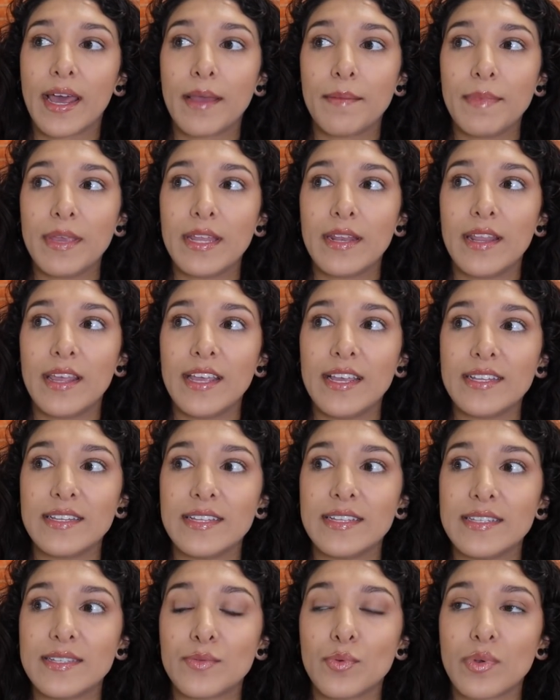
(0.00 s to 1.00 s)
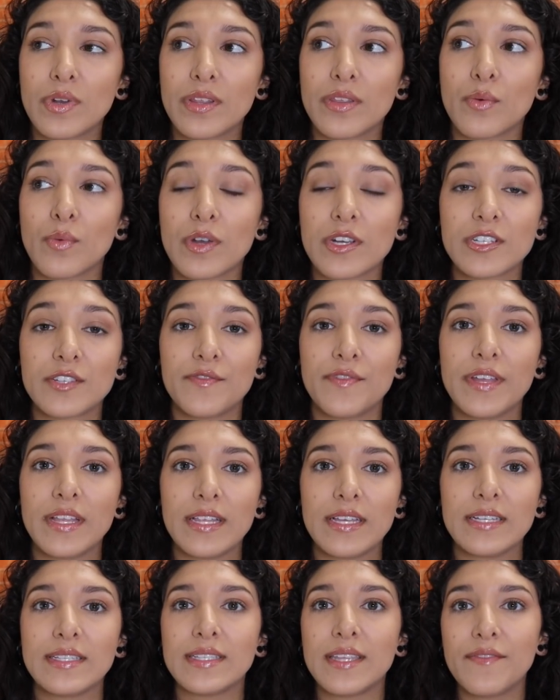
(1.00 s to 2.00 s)
I mean, it is one of the worst
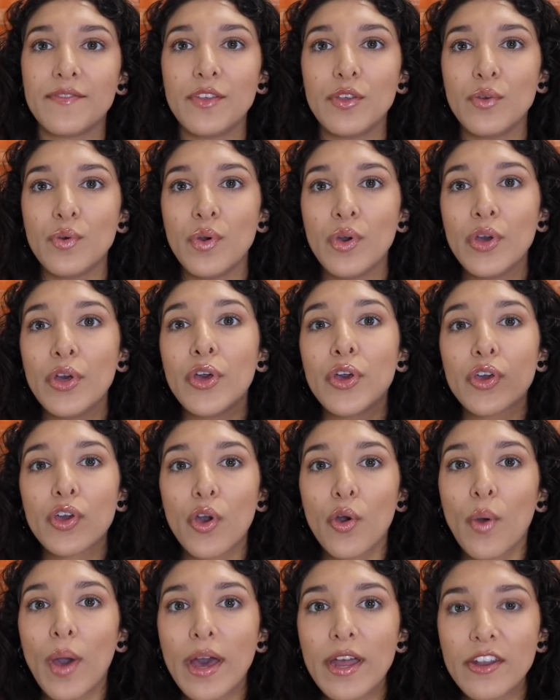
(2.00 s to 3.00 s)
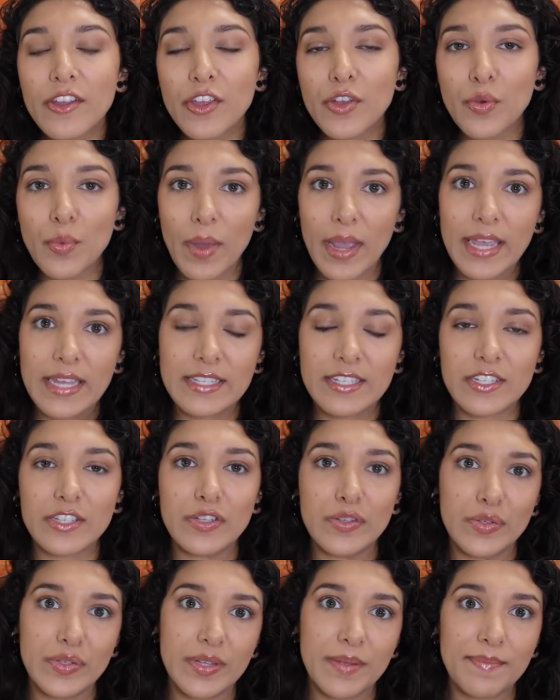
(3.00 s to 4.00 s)
feelings. If you go out of your way to
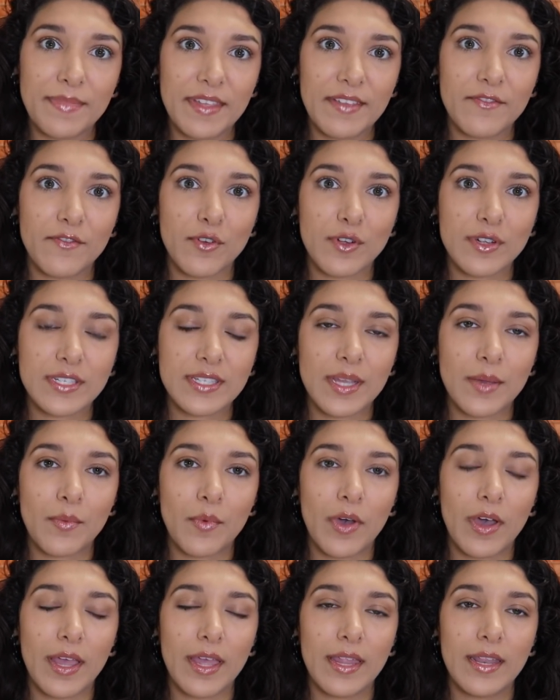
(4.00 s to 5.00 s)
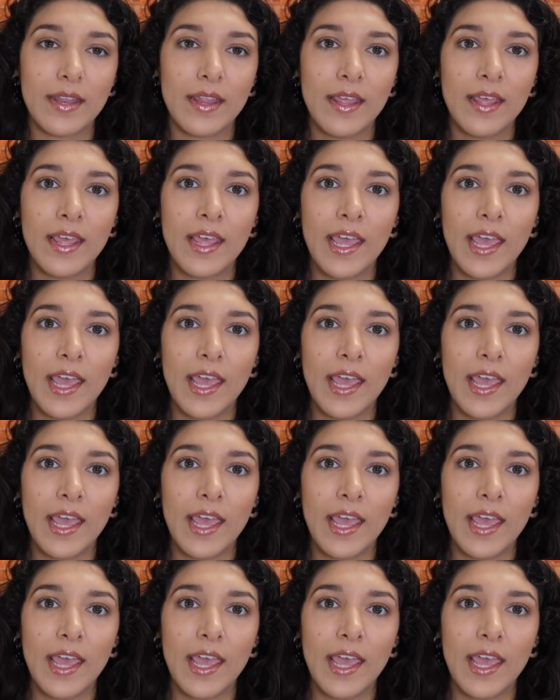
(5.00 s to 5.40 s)
do something for someone